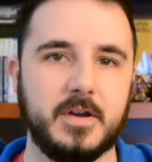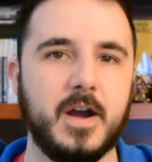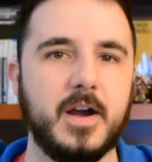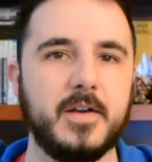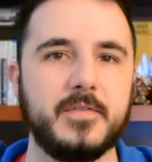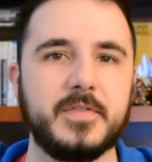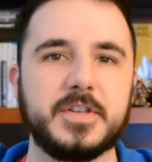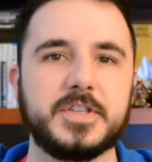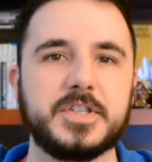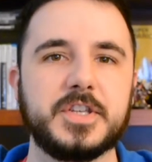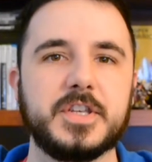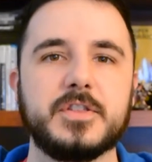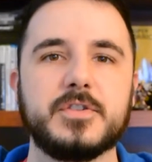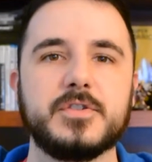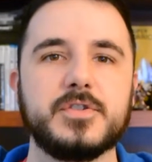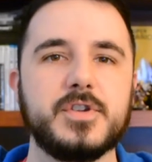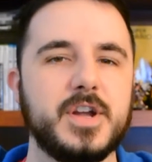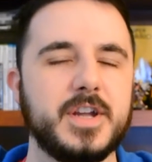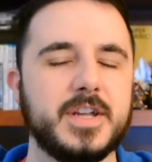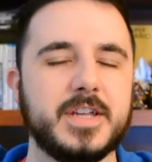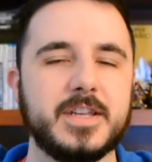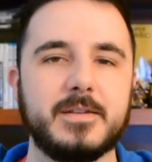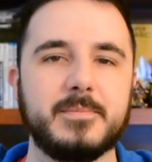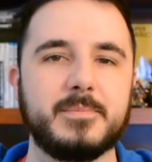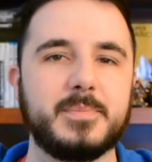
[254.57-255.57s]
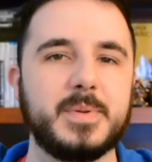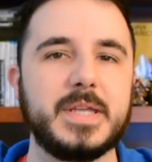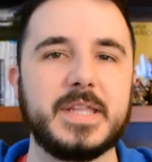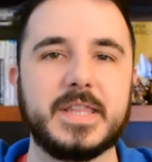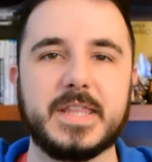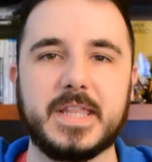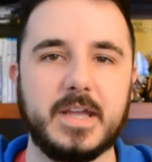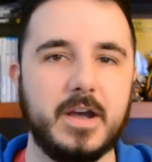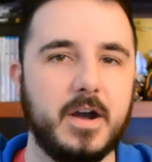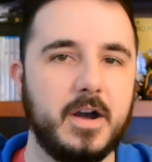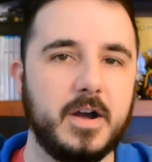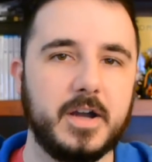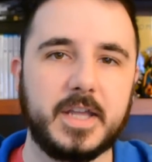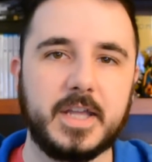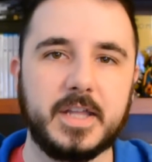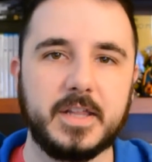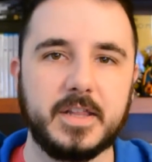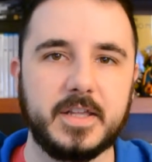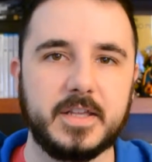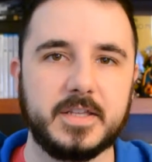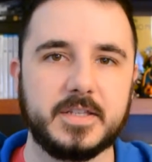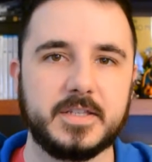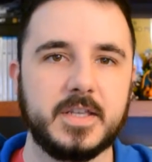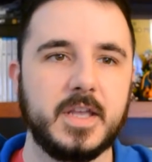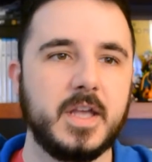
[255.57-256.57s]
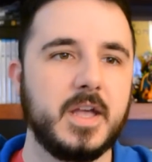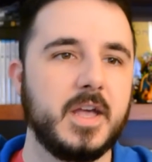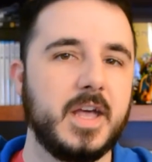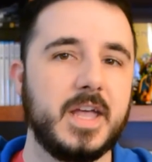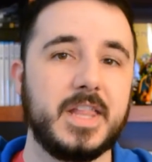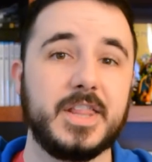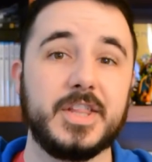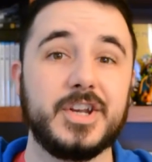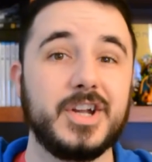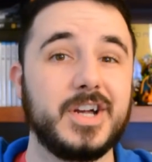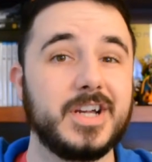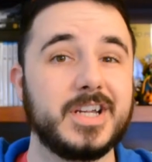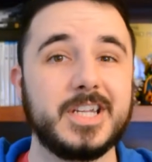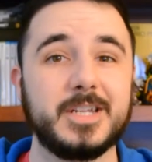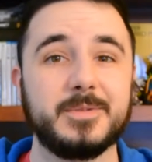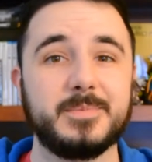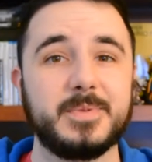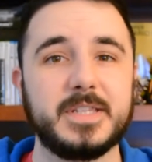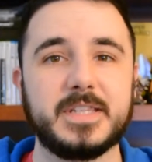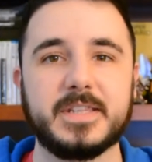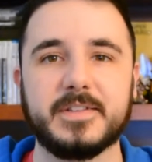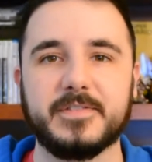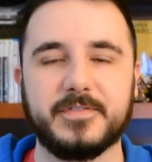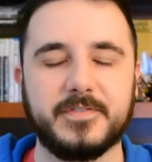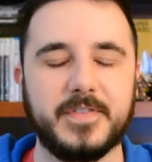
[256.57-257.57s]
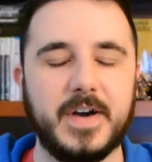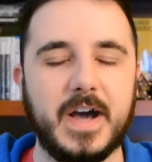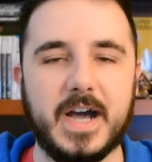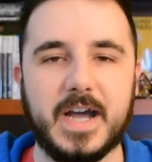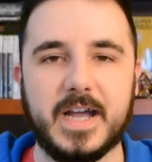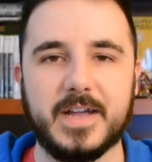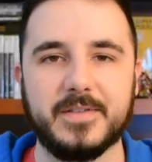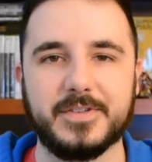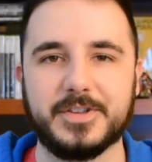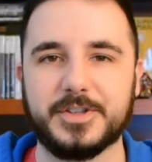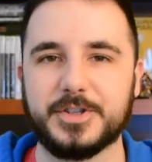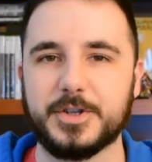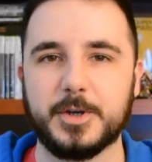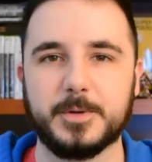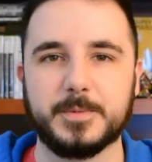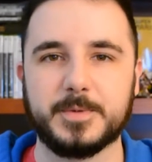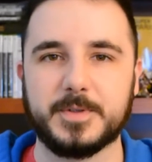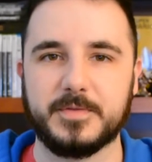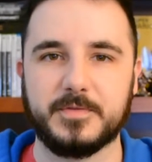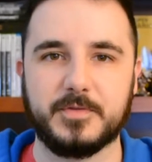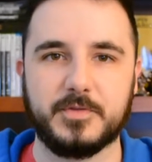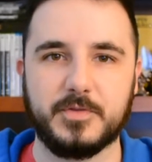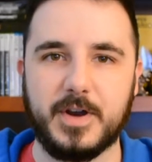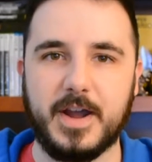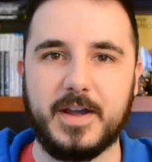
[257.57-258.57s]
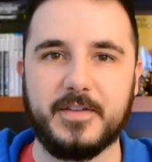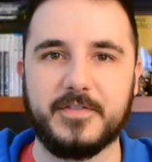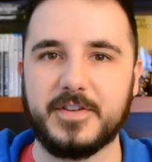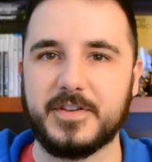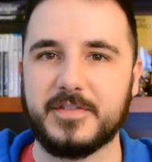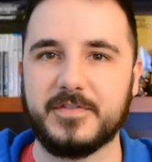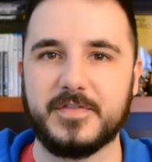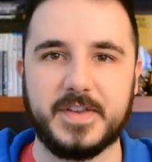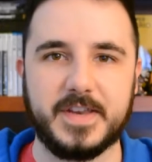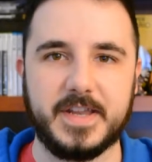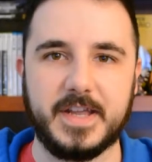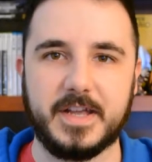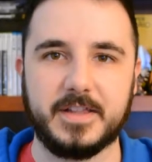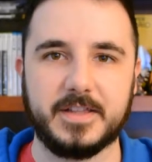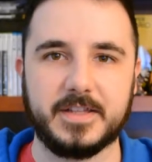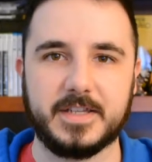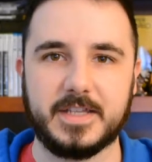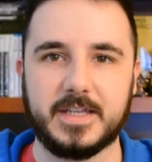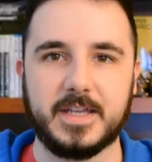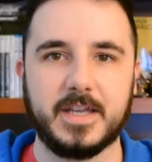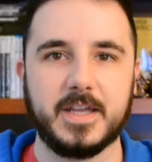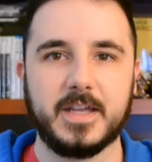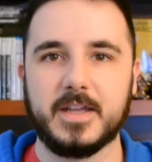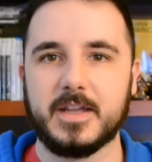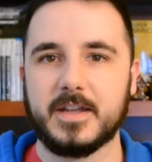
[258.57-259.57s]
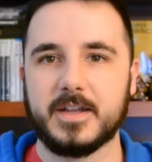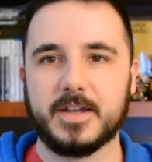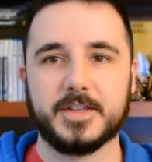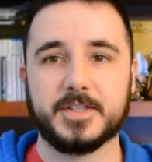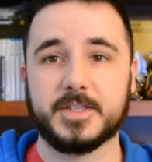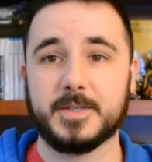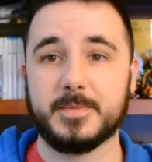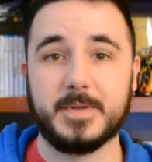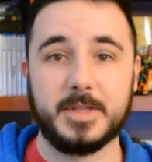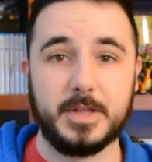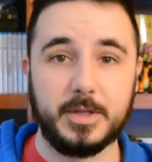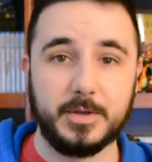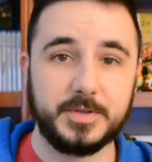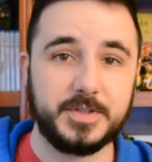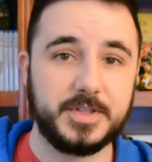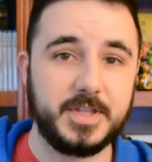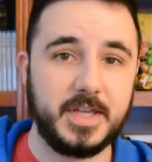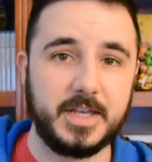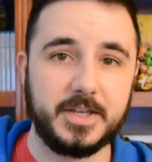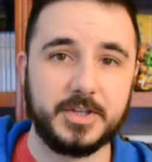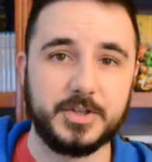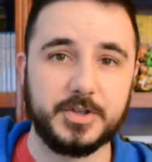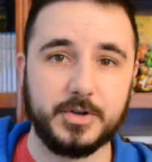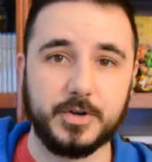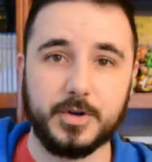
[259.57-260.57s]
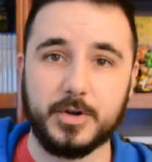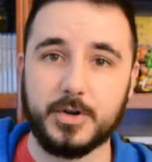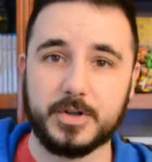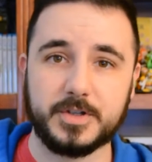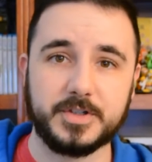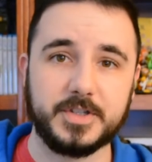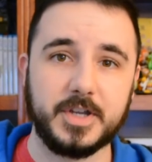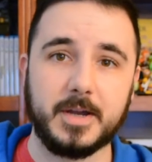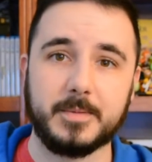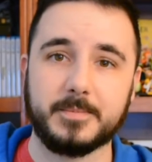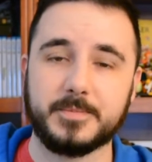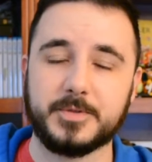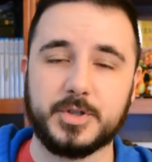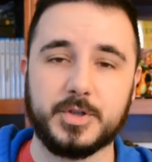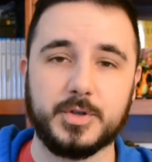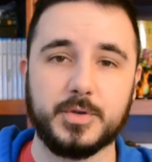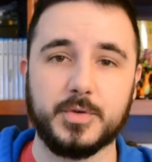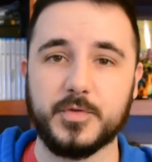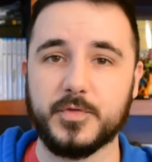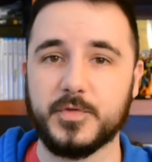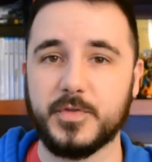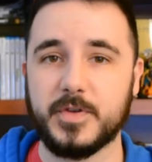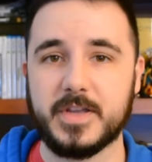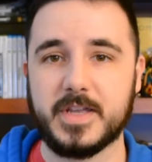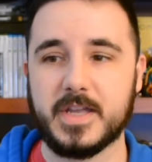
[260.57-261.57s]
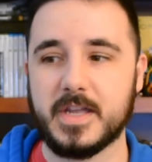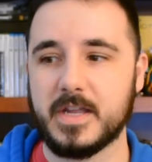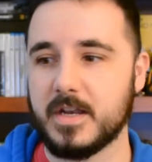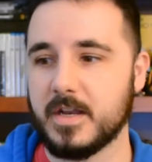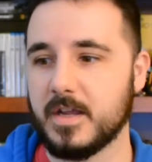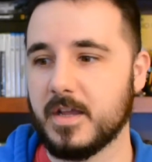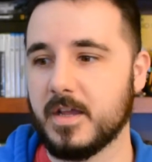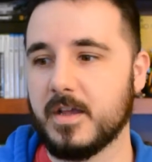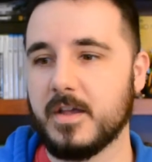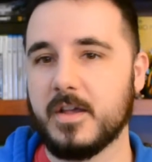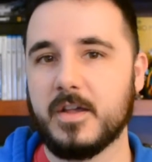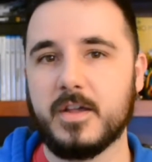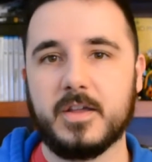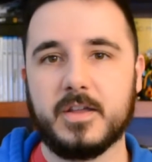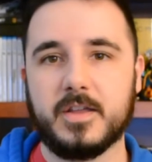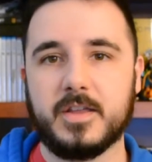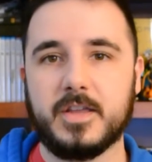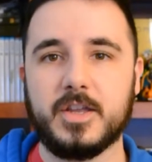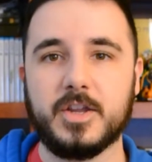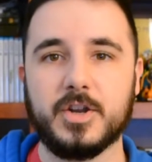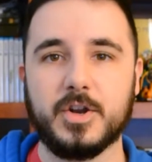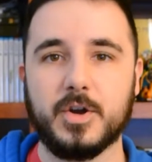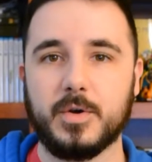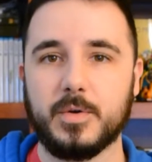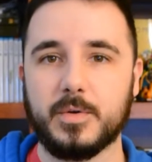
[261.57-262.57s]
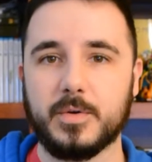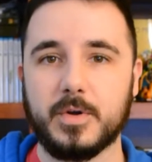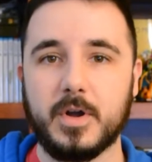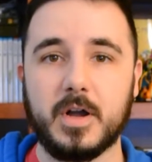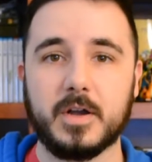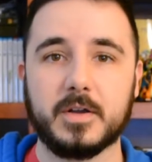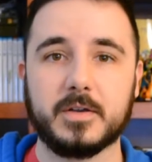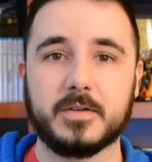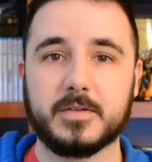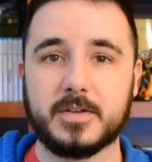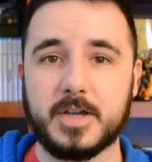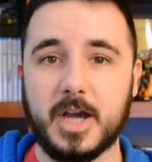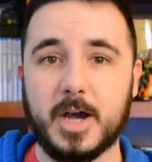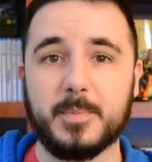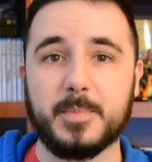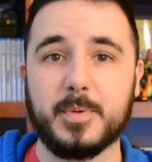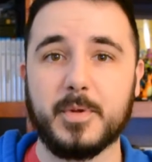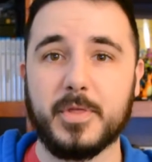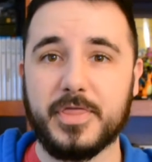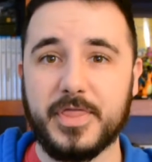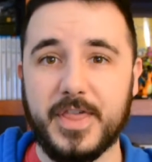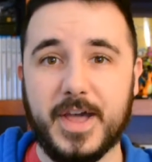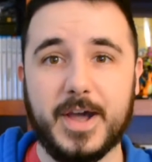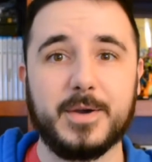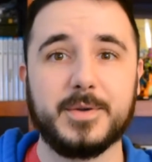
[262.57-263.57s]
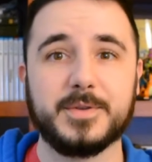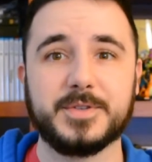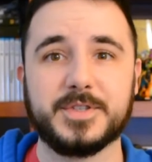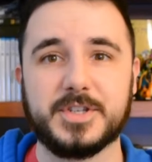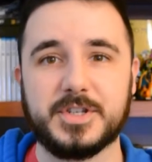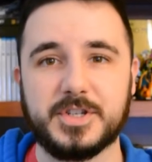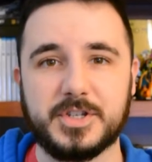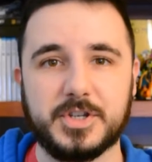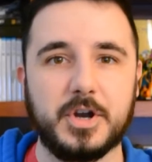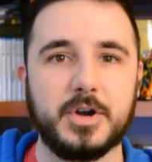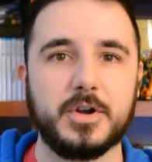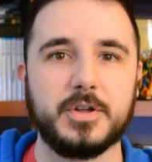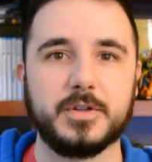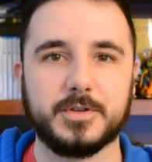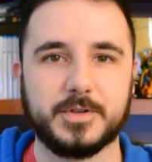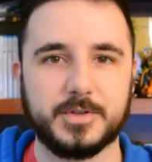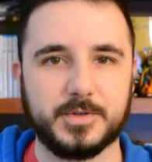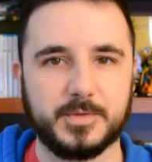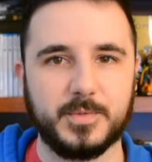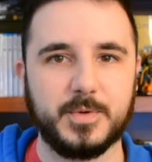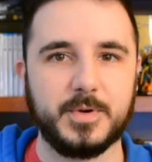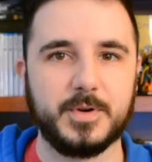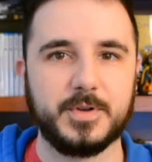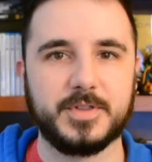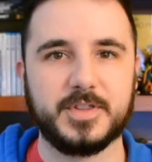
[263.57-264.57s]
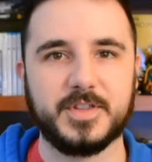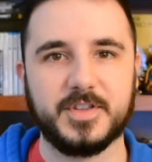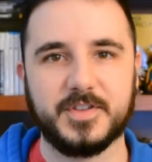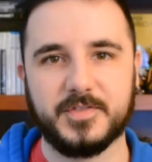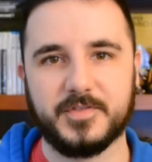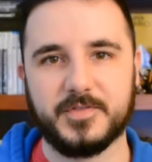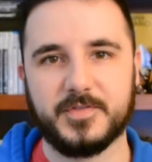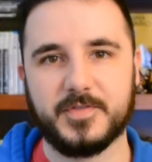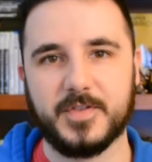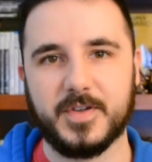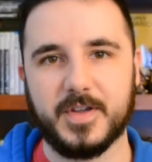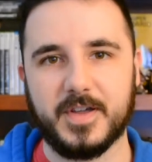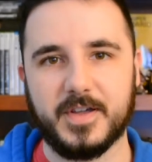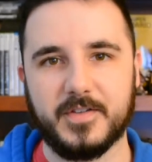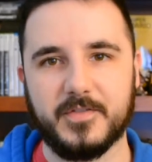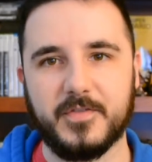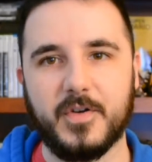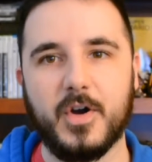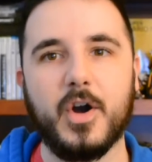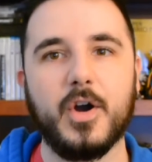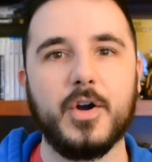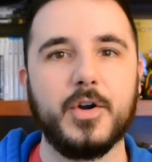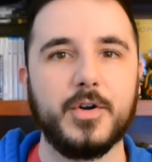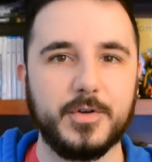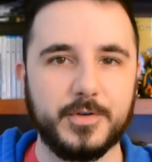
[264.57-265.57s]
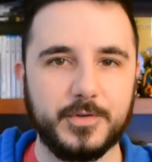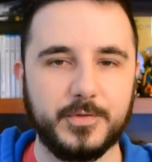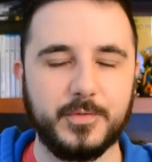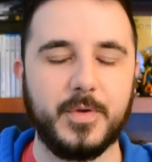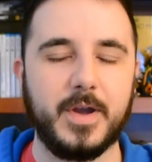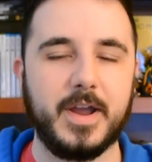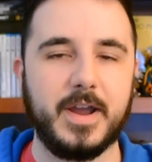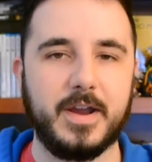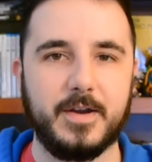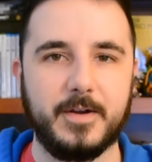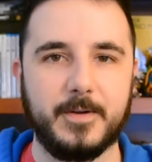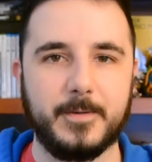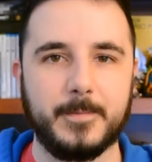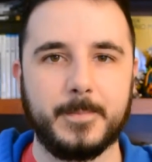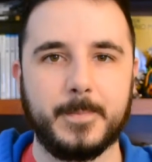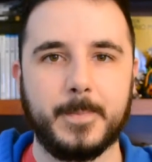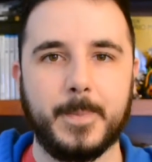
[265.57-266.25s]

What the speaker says: Obviously, they're not going to beat the Oculus, and they're not going to beat the Vive in terms of graphic fidelity, because I mean, those things are hooked up to freaking, a couple $1,000s worth of hardware.